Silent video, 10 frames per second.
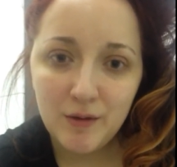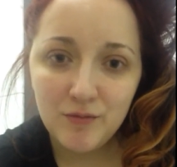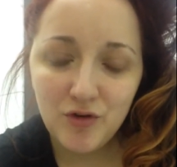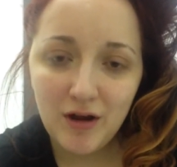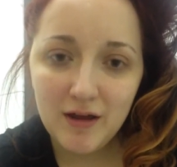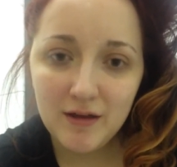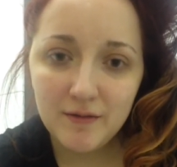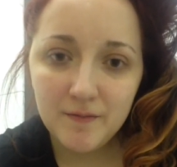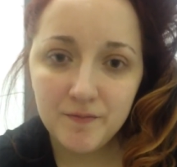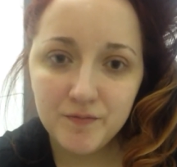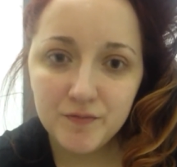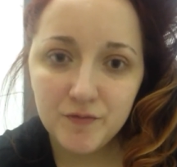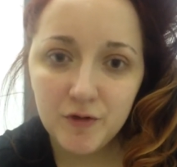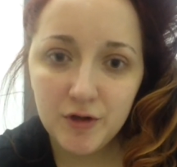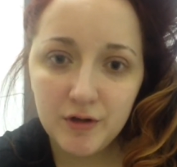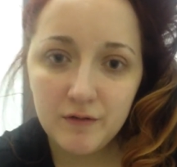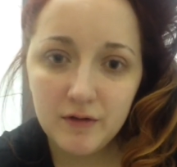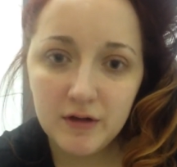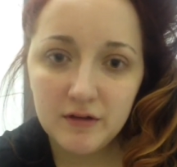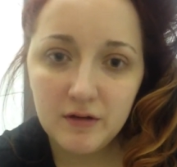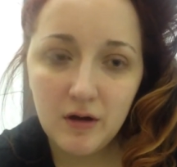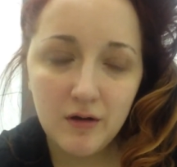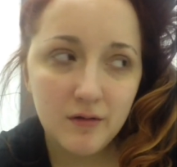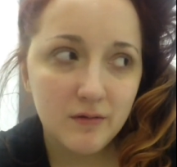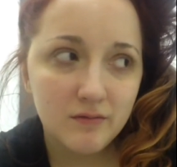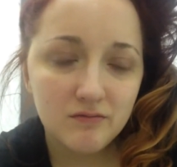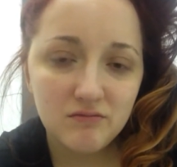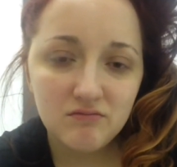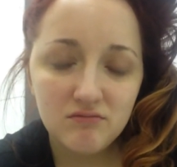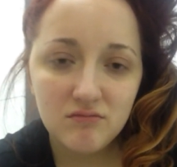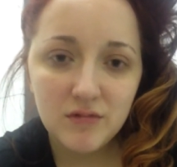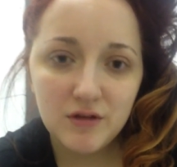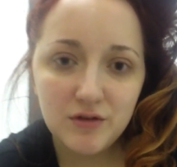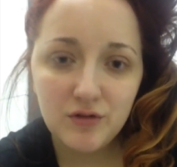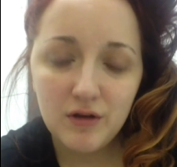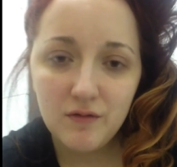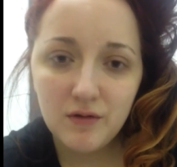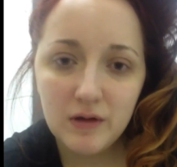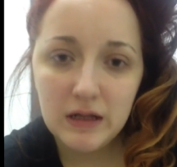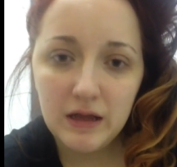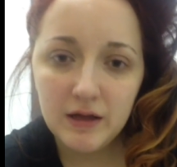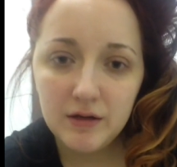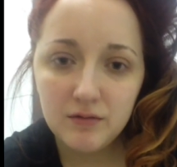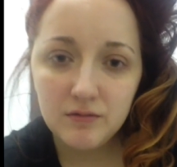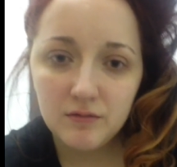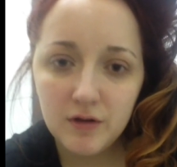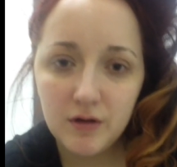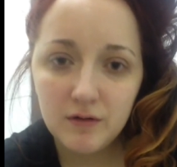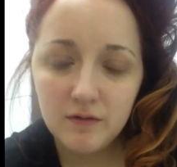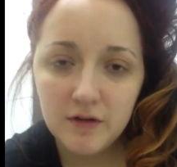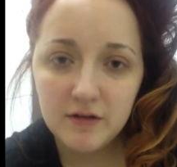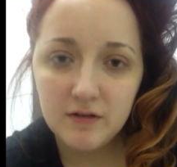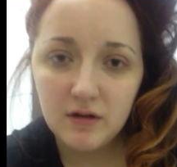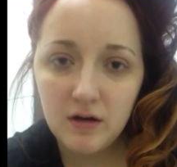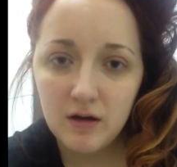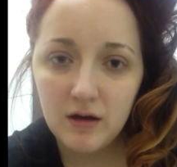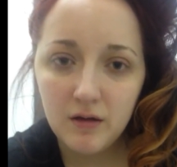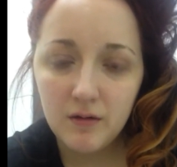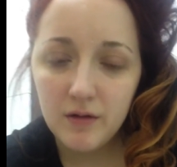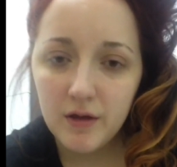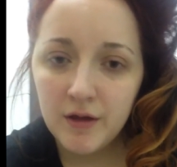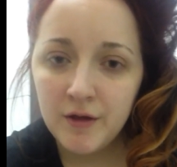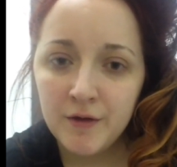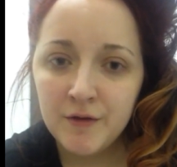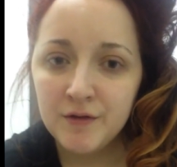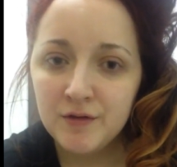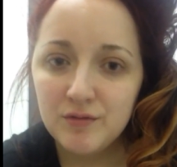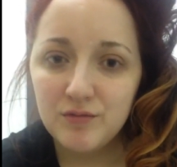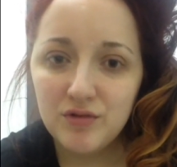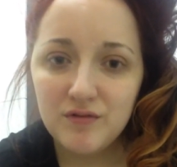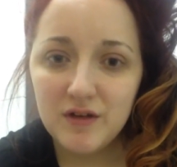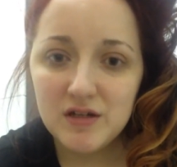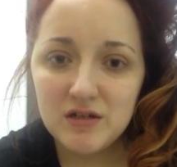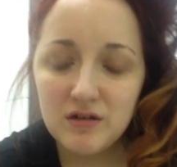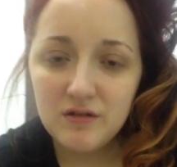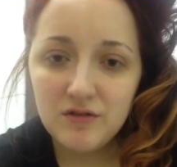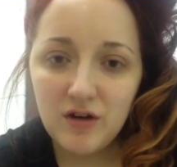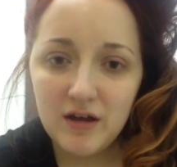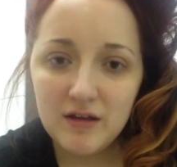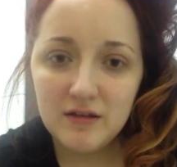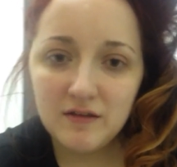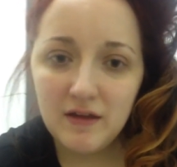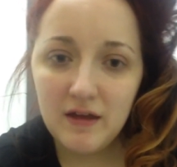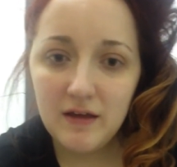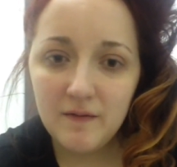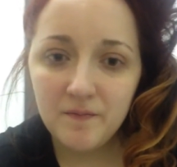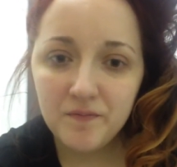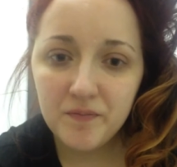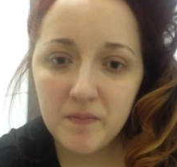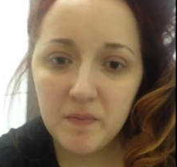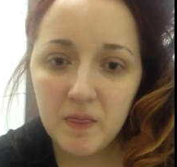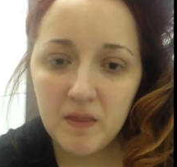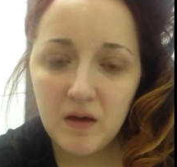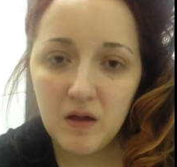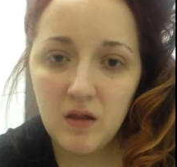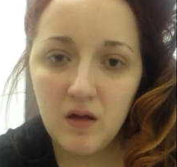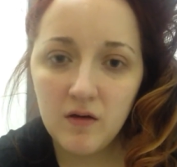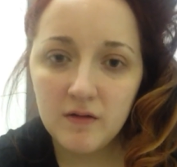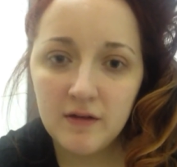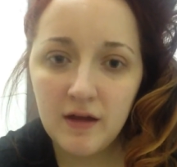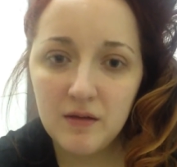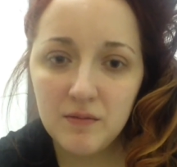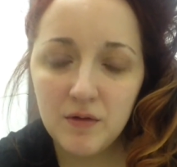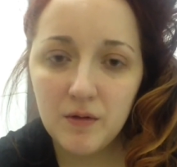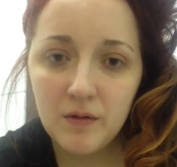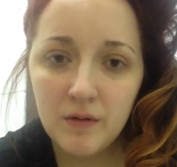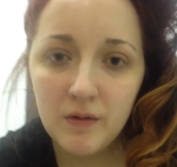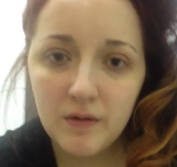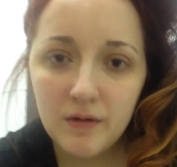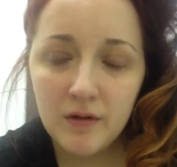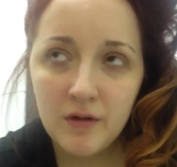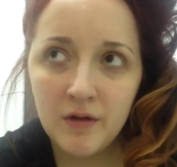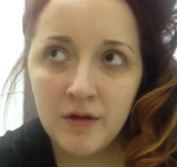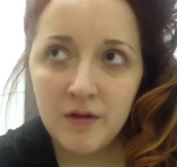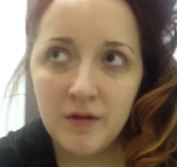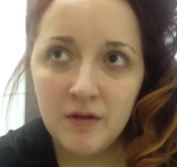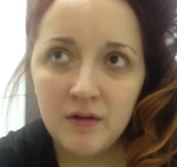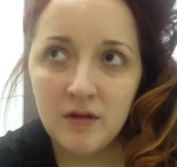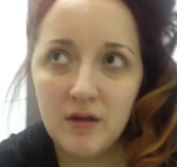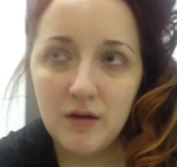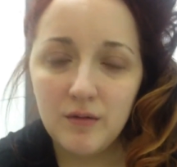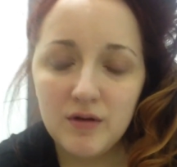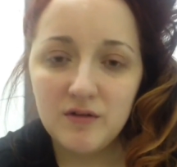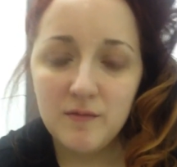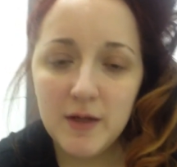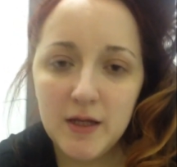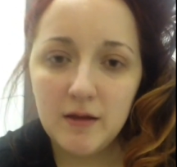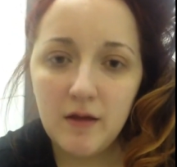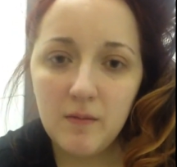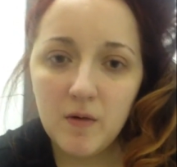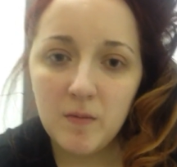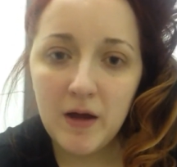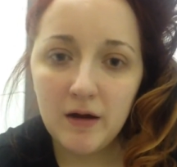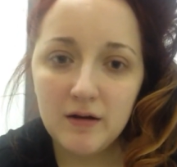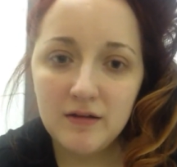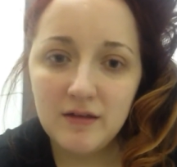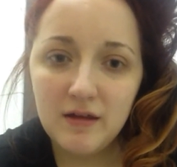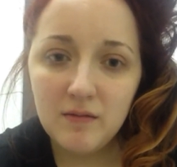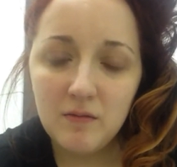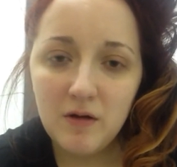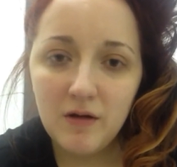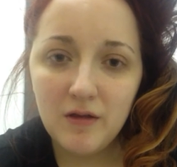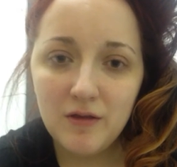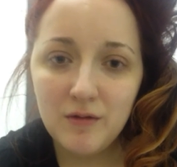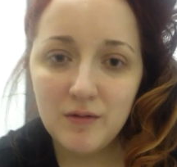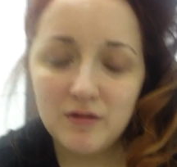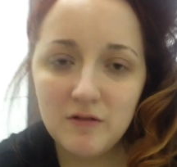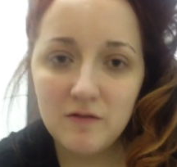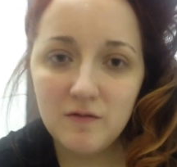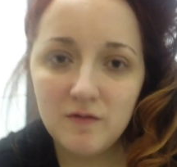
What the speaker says: I'm trying. Recovery is not a straightforward line. Recovery is not how professionals try and say. A long time ago it would have been a lot more paracetamol, there would have